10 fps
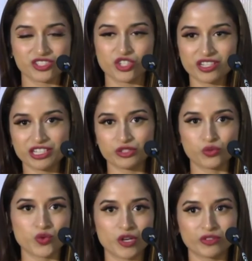journey
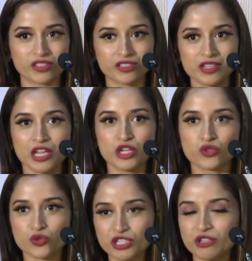throughout the
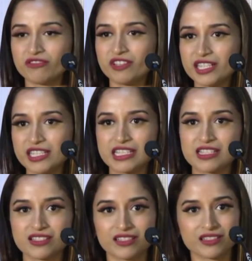shooting of ladki
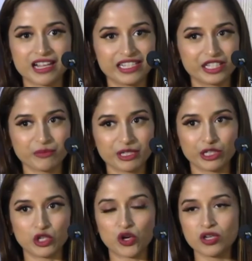sir guided me a
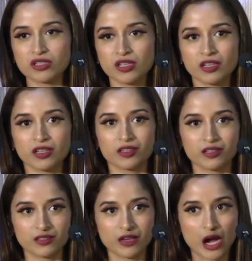lot
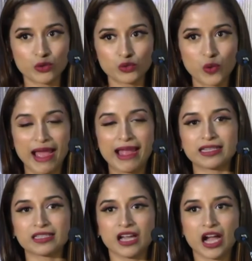uh, how to
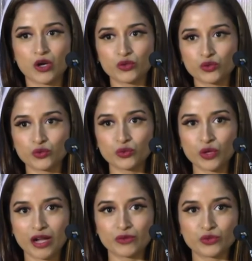act how to
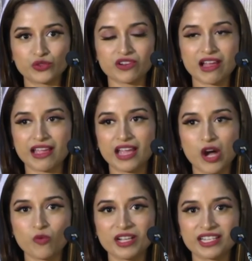how to cry
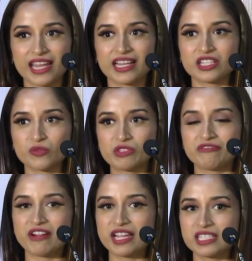how my character will
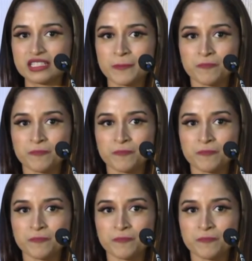fight